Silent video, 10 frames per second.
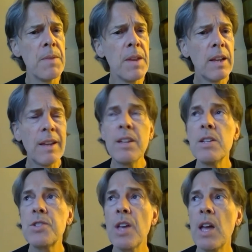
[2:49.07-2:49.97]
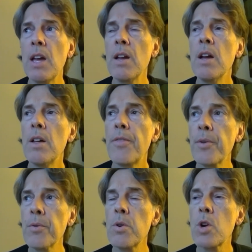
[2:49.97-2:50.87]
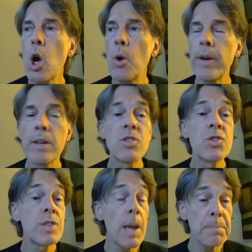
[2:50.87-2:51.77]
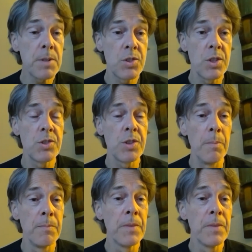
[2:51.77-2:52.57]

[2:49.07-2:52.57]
It is a thoroughgoing skepticism,